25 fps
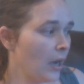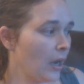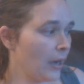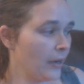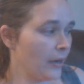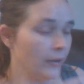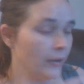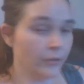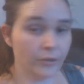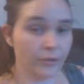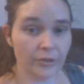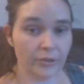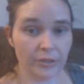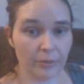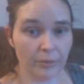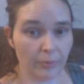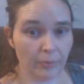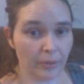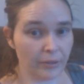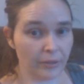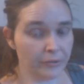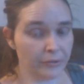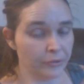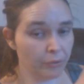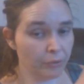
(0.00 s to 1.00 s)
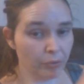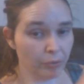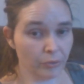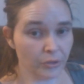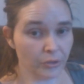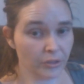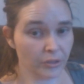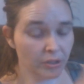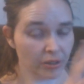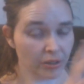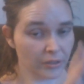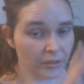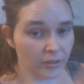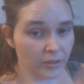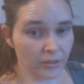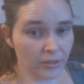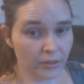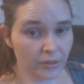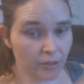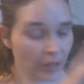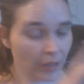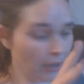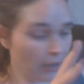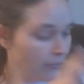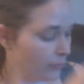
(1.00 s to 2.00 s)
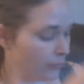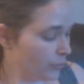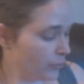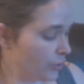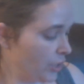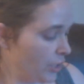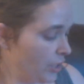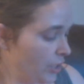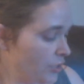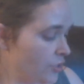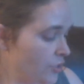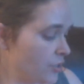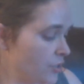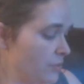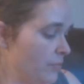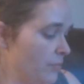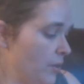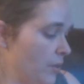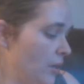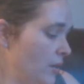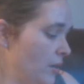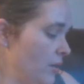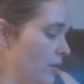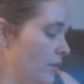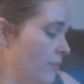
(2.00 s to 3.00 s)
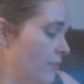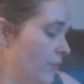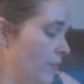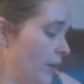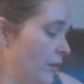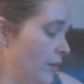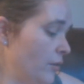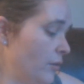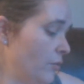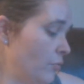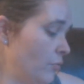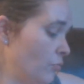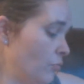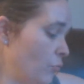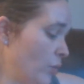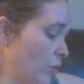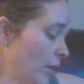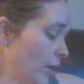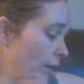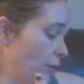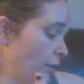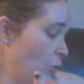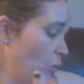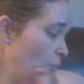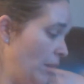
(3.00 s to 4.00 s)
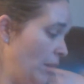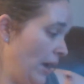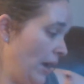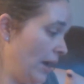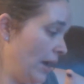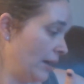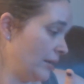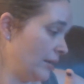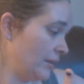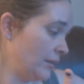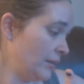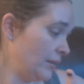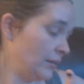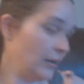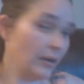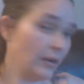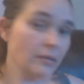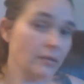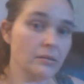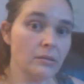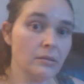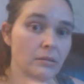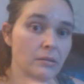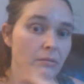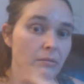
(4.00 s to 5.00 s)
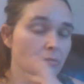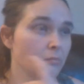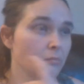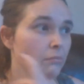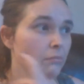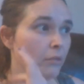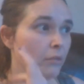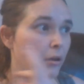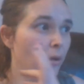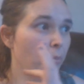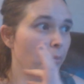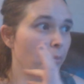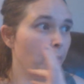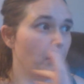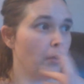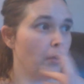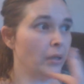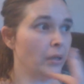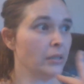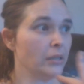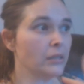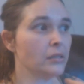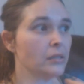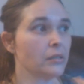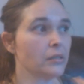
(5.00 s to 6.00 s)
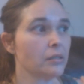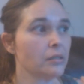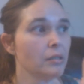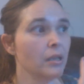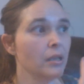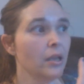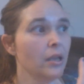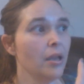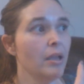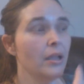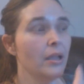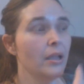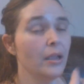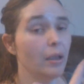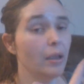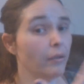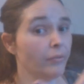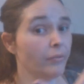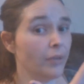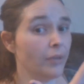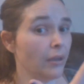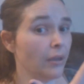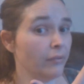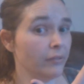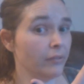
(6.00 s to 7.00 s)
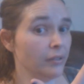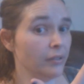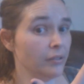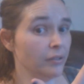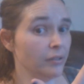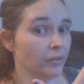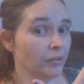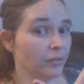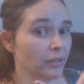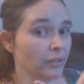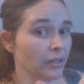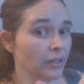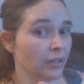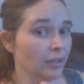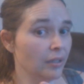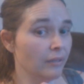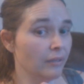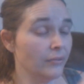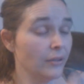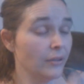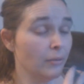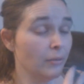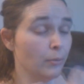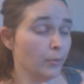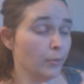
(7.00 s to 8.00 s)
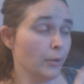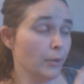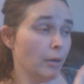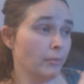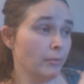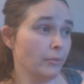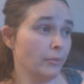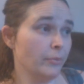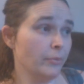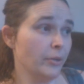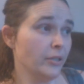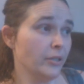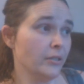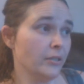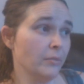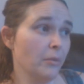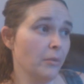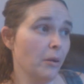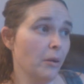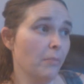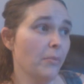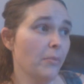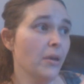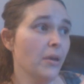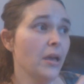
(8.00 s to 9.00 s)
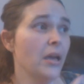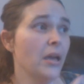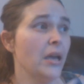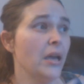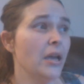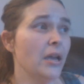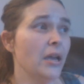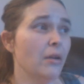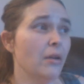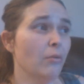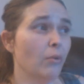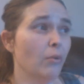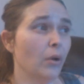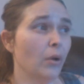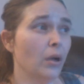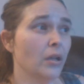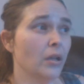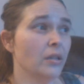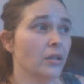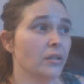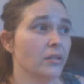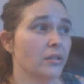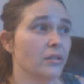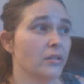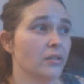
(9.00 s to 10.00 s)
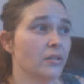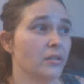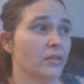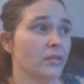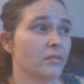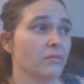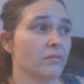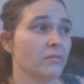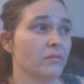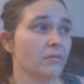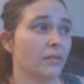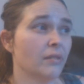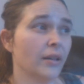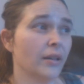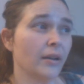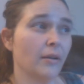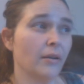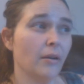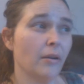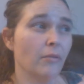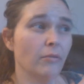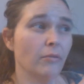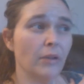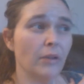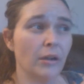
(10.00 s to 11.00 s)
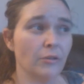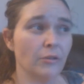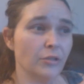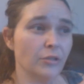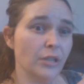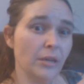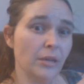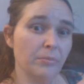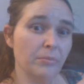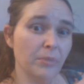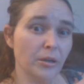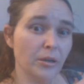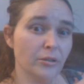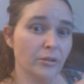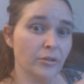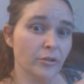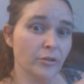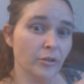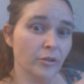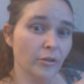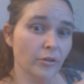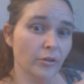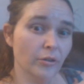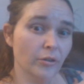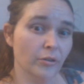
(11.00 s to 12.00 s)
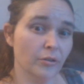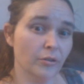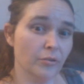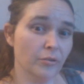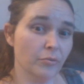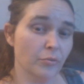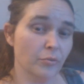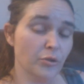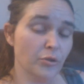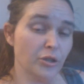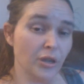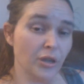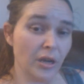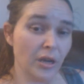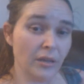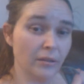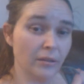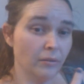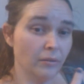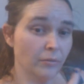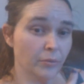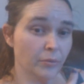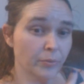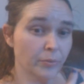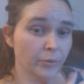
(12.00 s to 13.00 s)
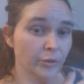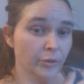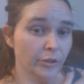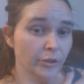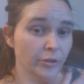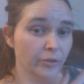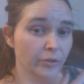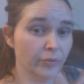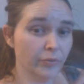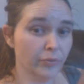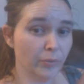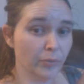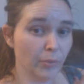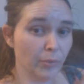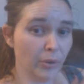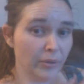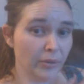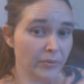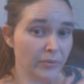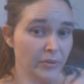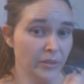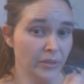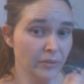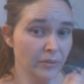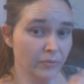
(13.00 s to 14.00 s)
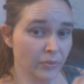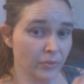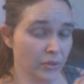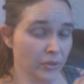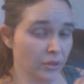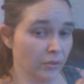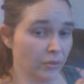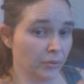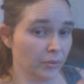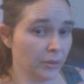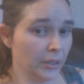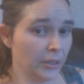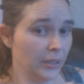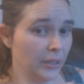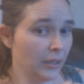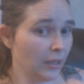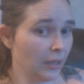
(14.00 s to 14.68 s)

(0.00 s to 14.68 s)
I understand why they don't just because it's ever changing, but if I go, when I go back in the next couple months, if they have any silk knit left, I will probably pick some up. It was like around ten bucks a yard, which I thought was pretty good from what I've seen for silk knit.